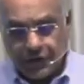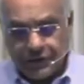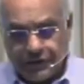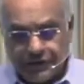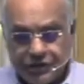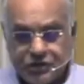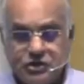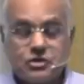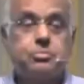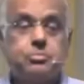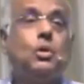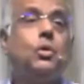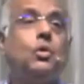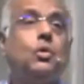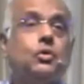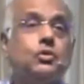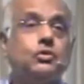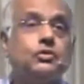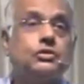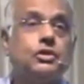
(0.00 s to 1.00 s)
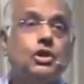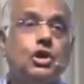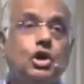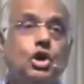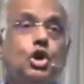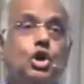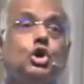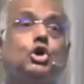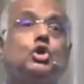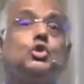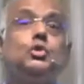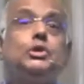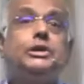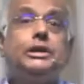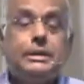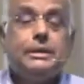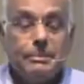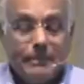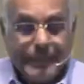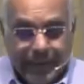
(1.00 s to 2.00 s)
disposed to
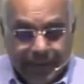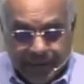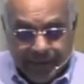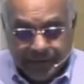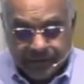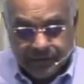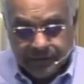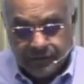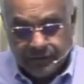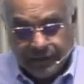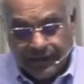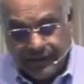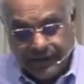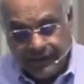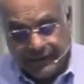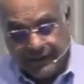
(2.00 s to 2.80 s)
demand an